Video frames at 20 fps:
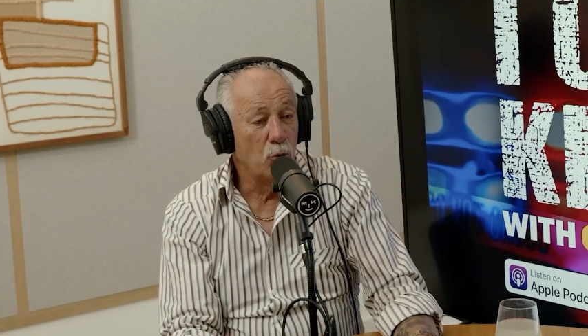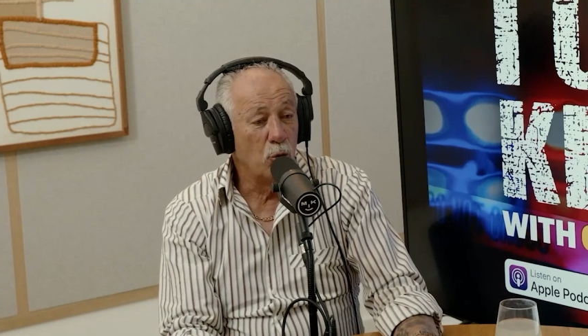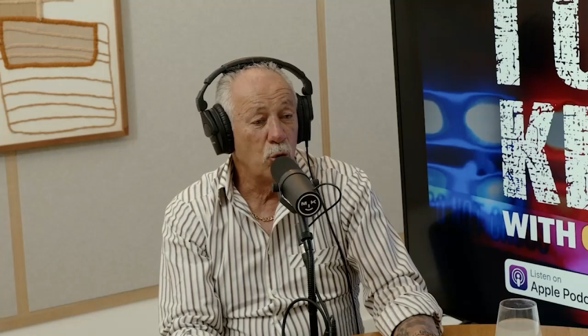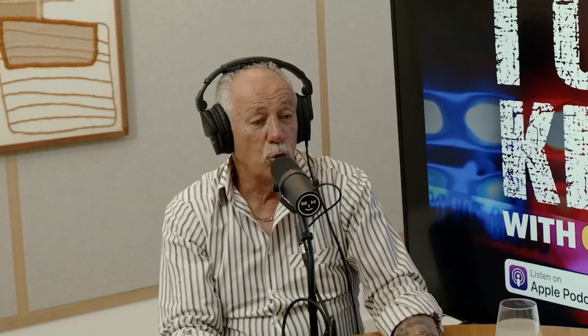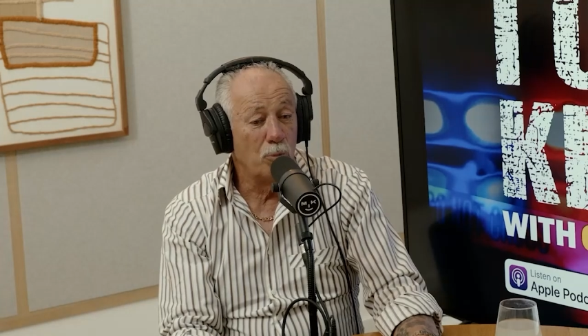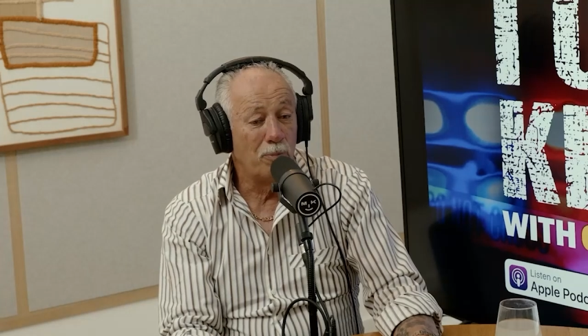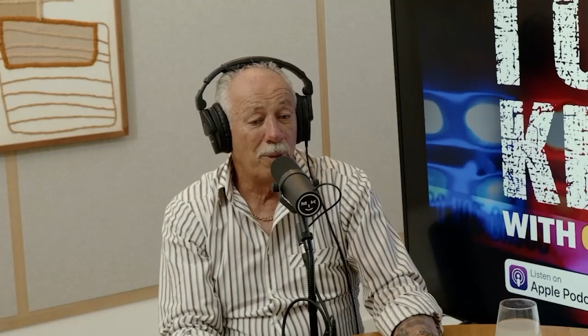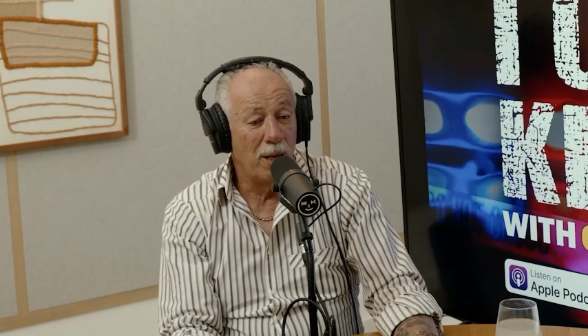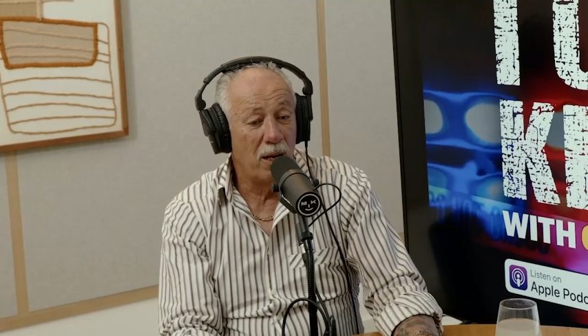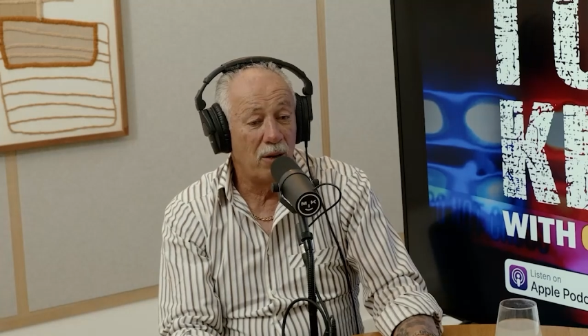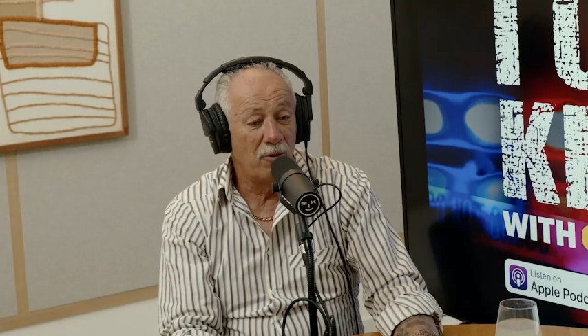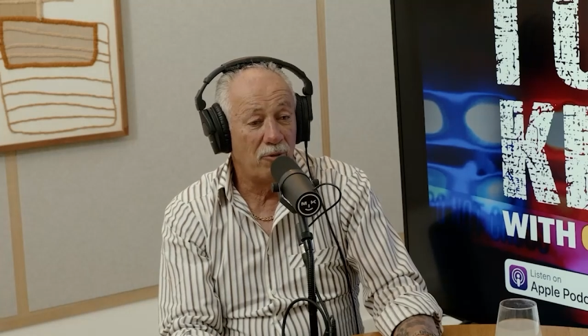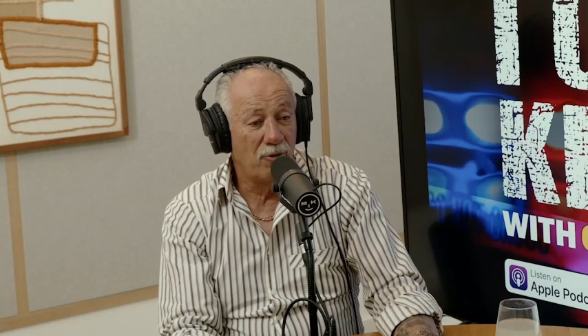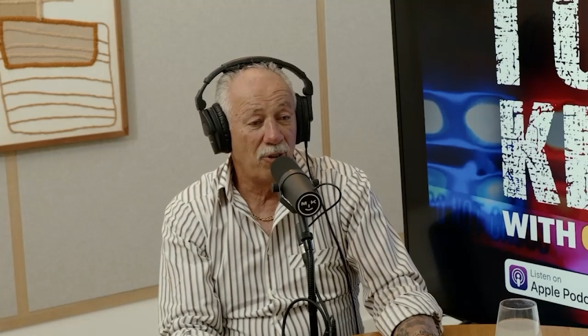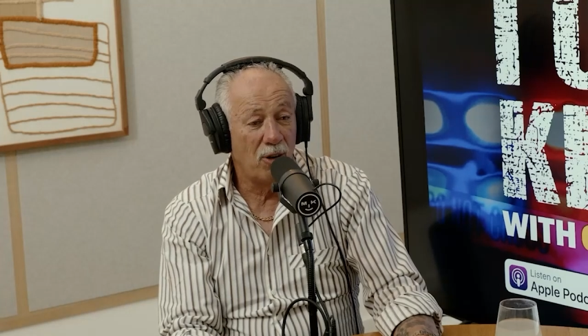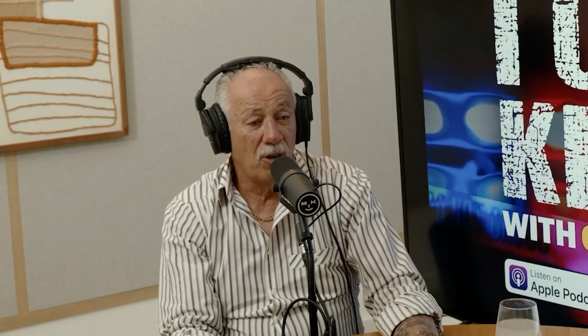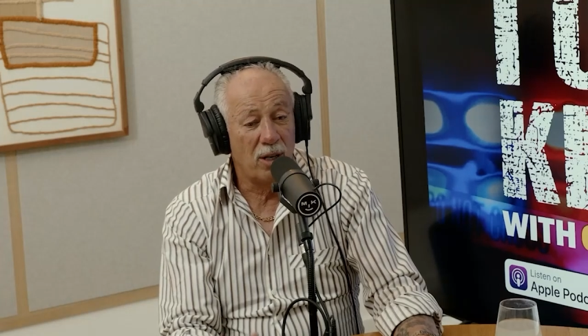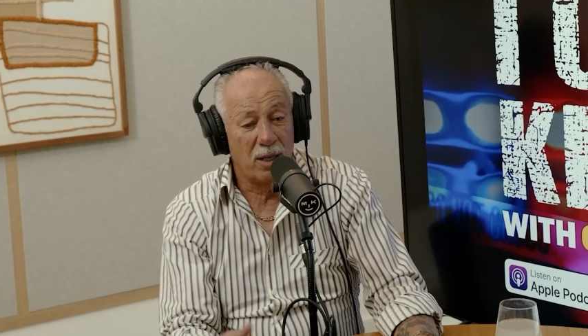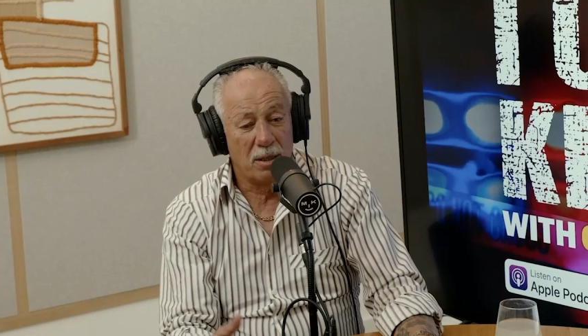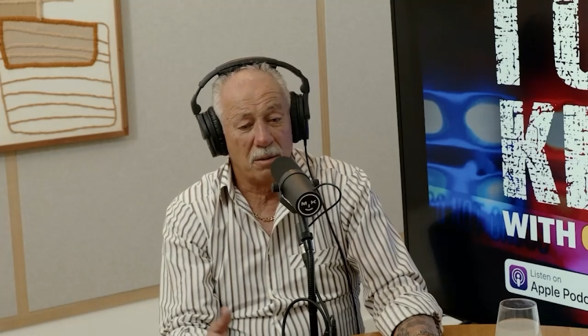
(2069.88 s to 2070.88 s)
bad
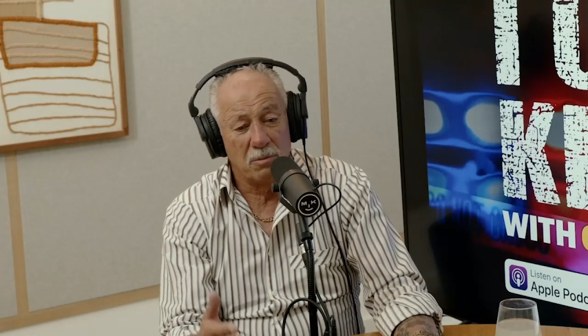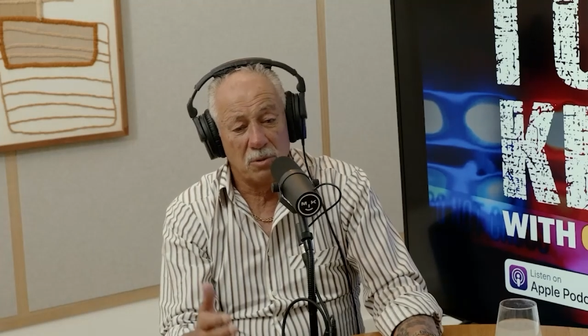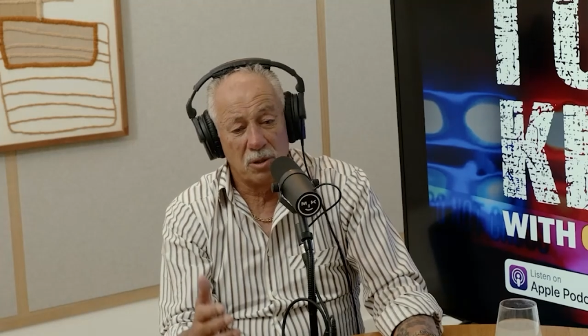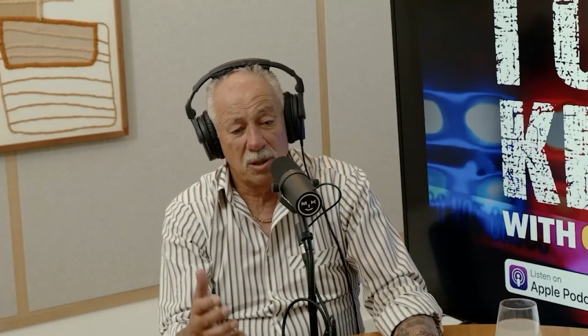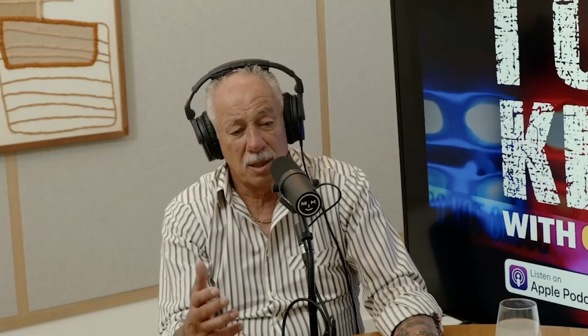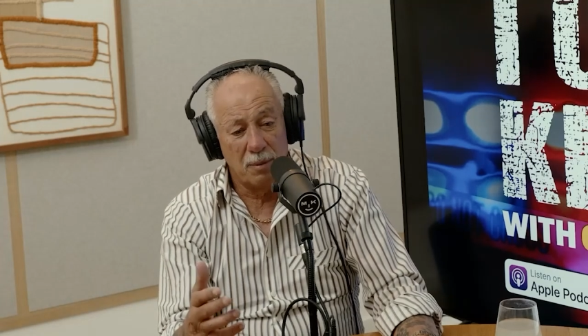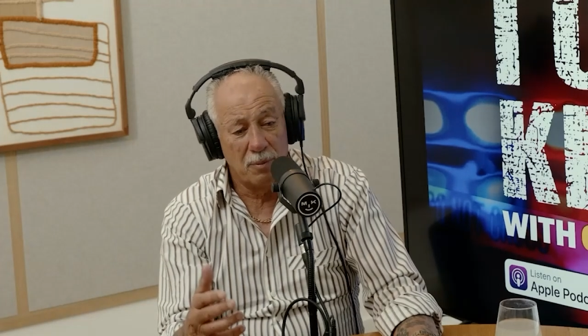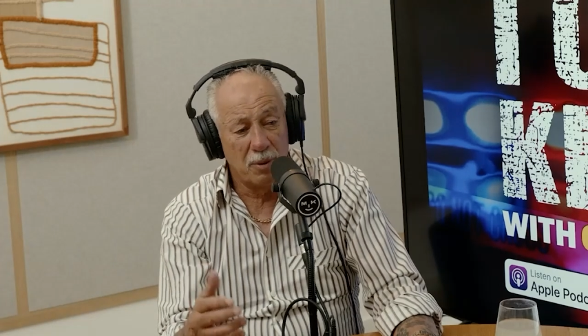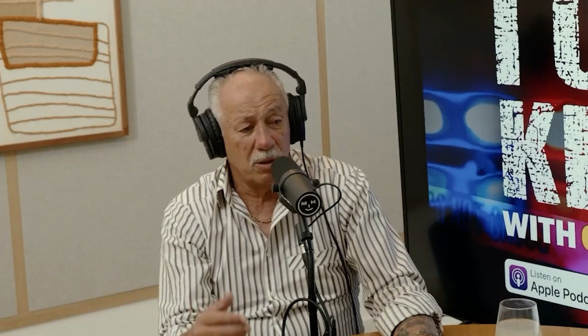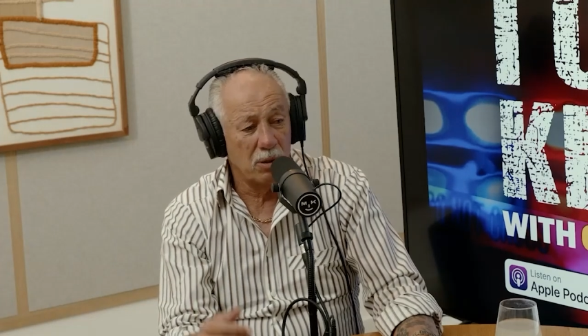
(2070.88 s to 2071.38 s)
fight and someone